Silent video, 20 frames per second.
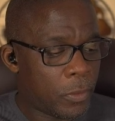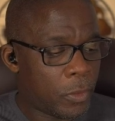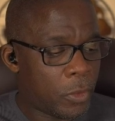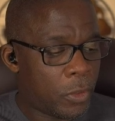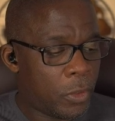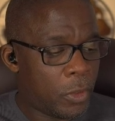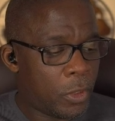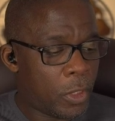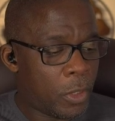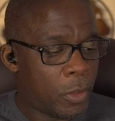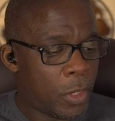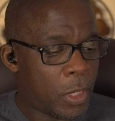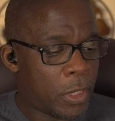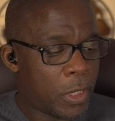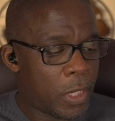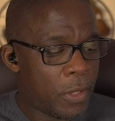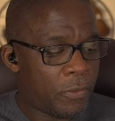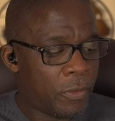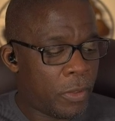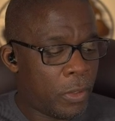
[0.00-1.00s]
So let's
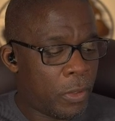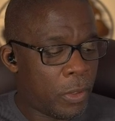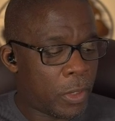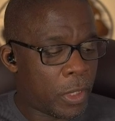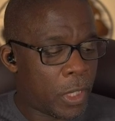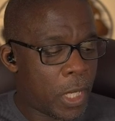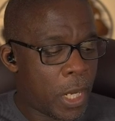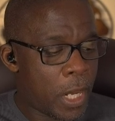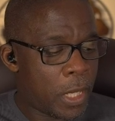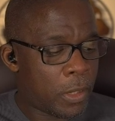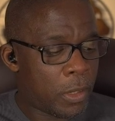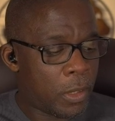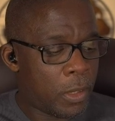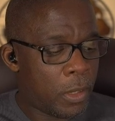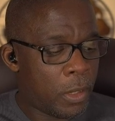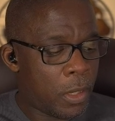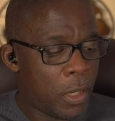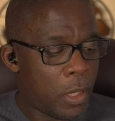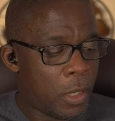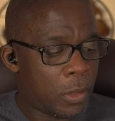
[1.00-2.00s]
have a look at the
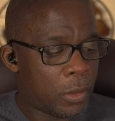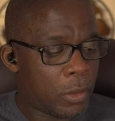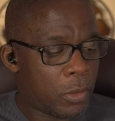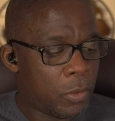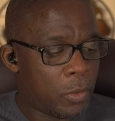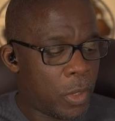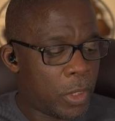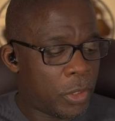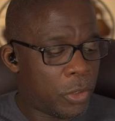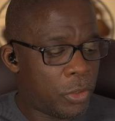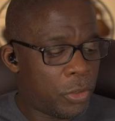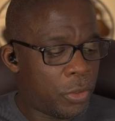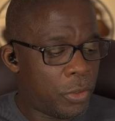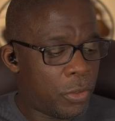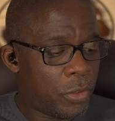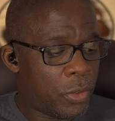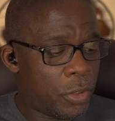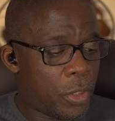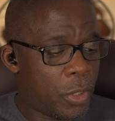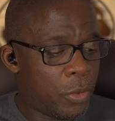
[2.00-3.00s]
last question.
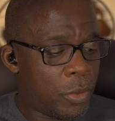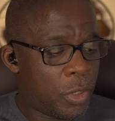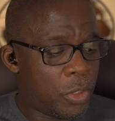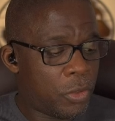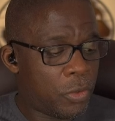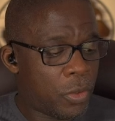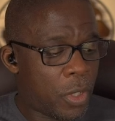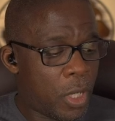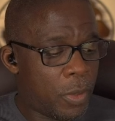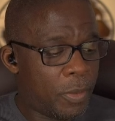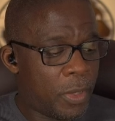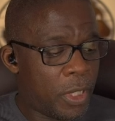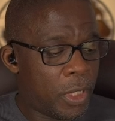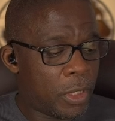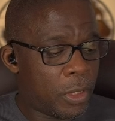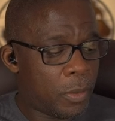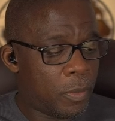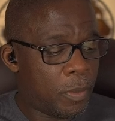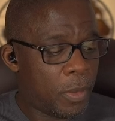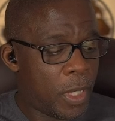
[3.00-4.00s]
So describe and
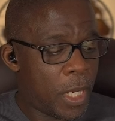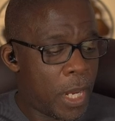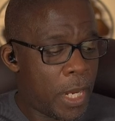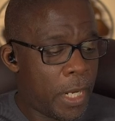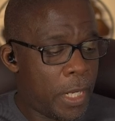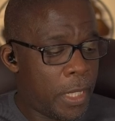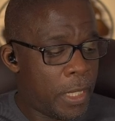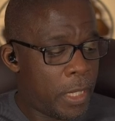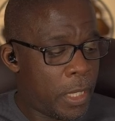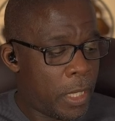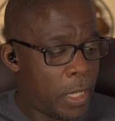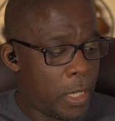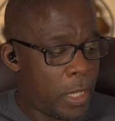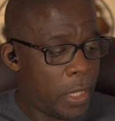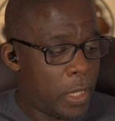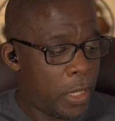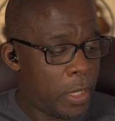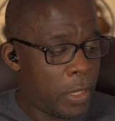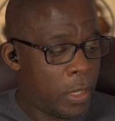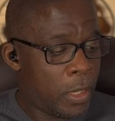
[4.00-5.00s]
explain
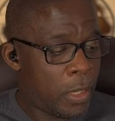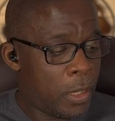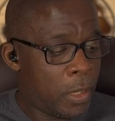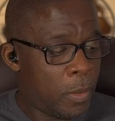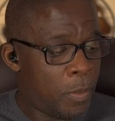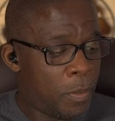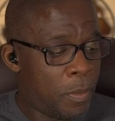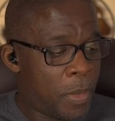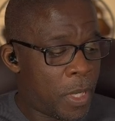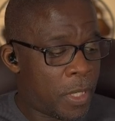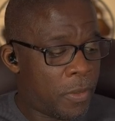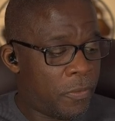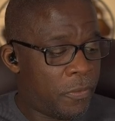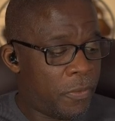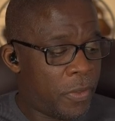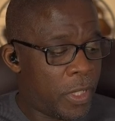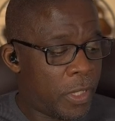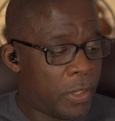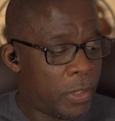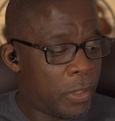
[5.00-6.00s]
the
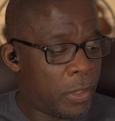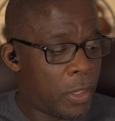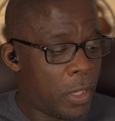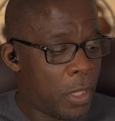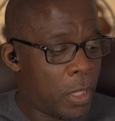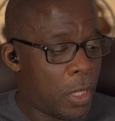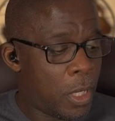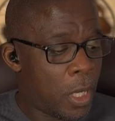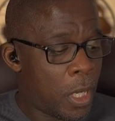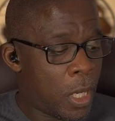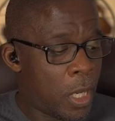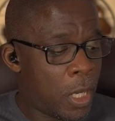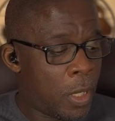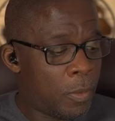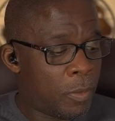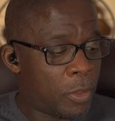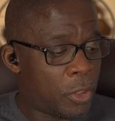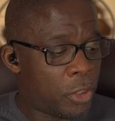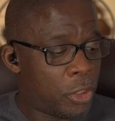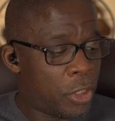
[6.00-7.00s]
benefits
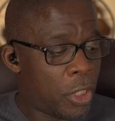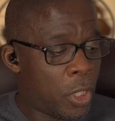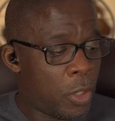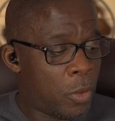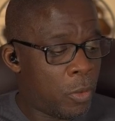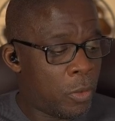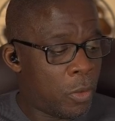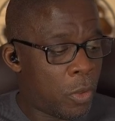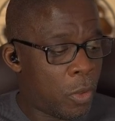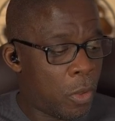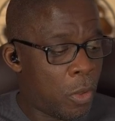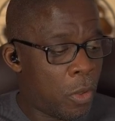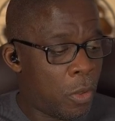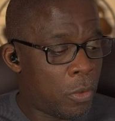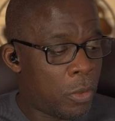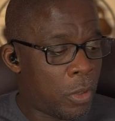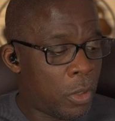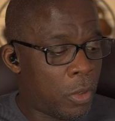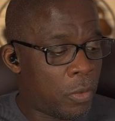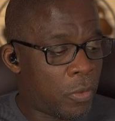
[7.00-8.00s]
shown on
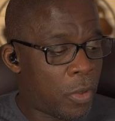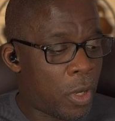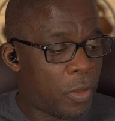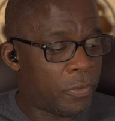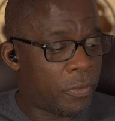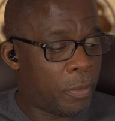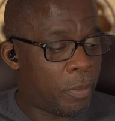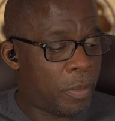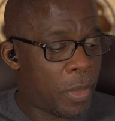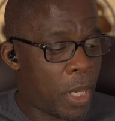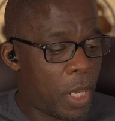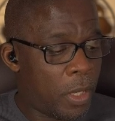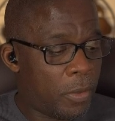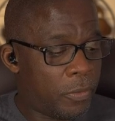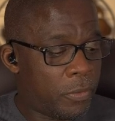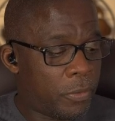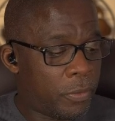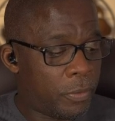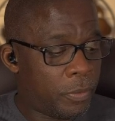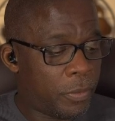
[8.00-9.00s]
the graph
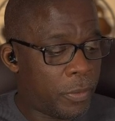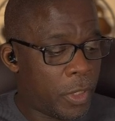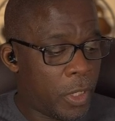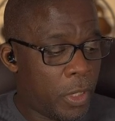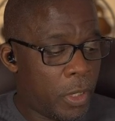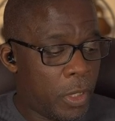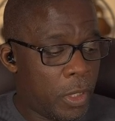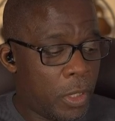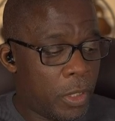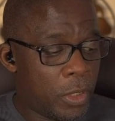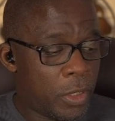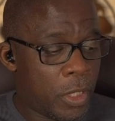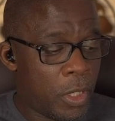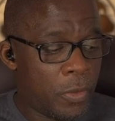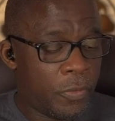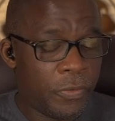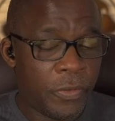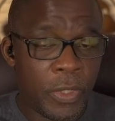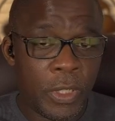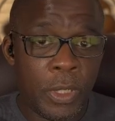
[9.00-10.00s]
above. So
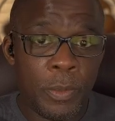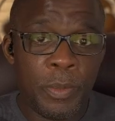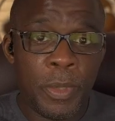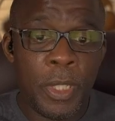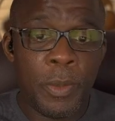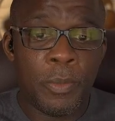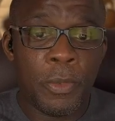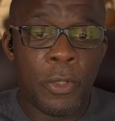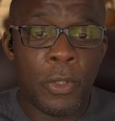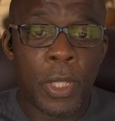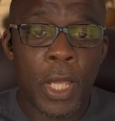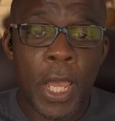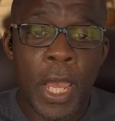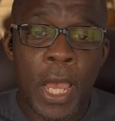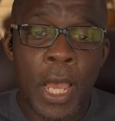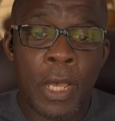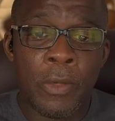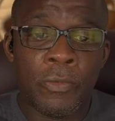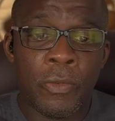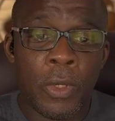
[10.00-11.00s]
fitter people
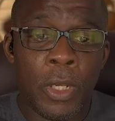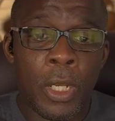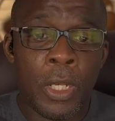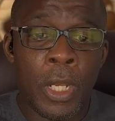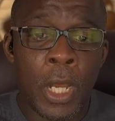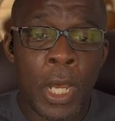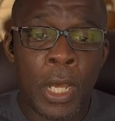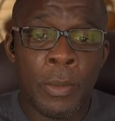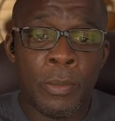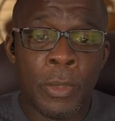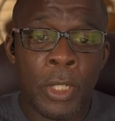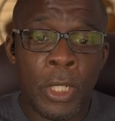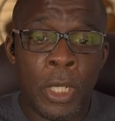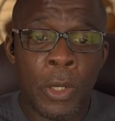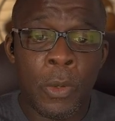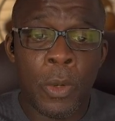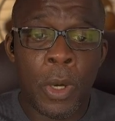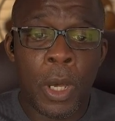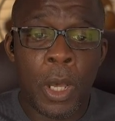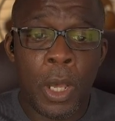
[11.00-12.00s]
have
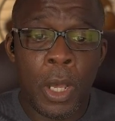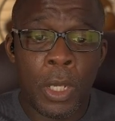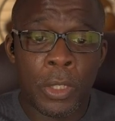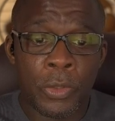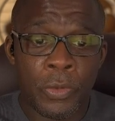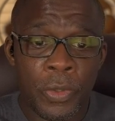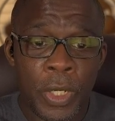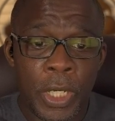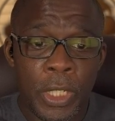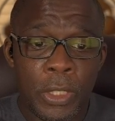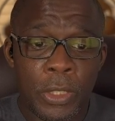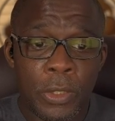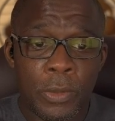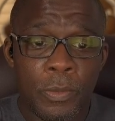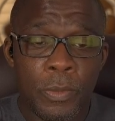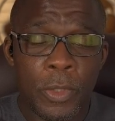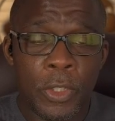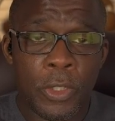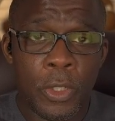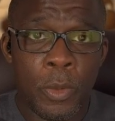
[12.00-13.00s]
lower heart rates,
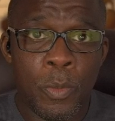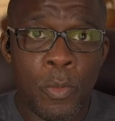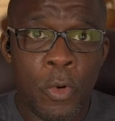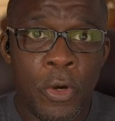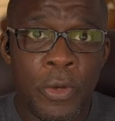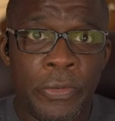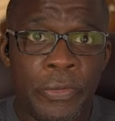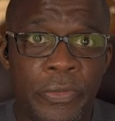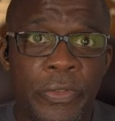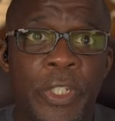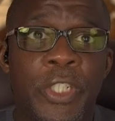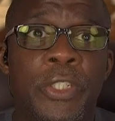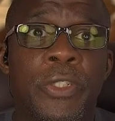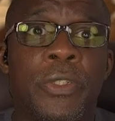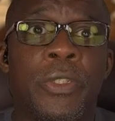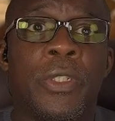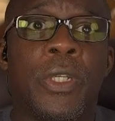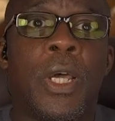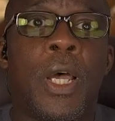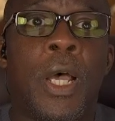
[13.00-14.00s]
so more efficient
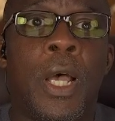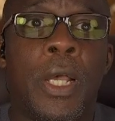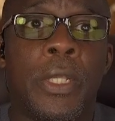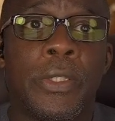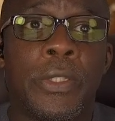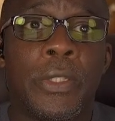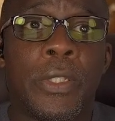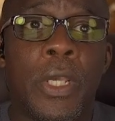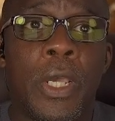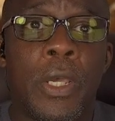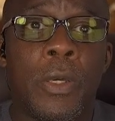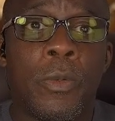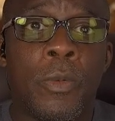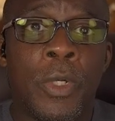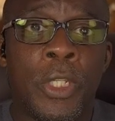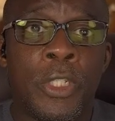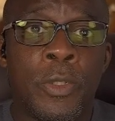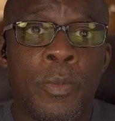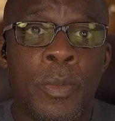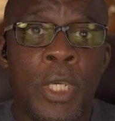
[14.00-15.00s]
hearts,
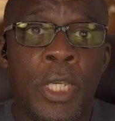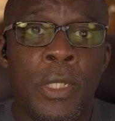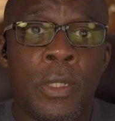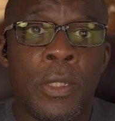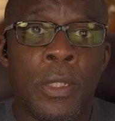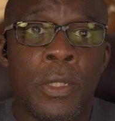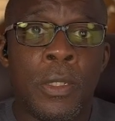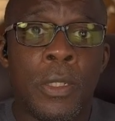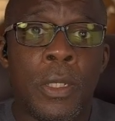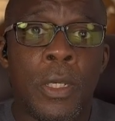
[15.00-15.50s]
which means